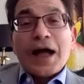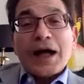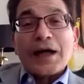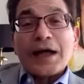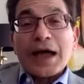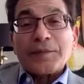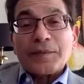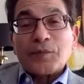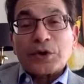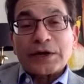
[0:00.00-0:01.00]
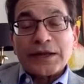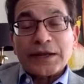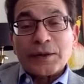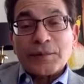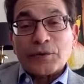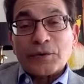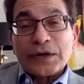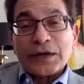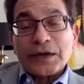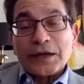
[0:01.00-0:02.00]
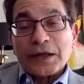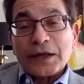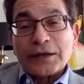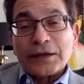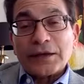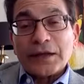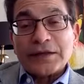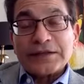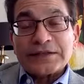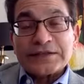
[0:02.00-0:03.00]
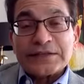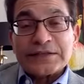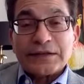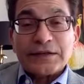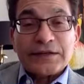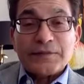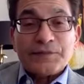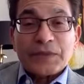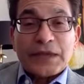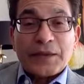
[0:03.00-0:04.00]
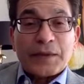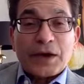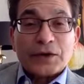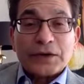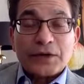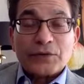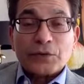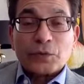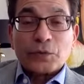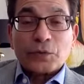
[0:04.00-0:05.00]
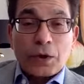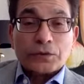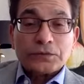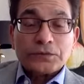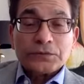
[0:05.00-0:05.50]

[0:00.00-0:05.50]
I'd been bottling it up all day, and it just suddenly came out. And I thought, wow,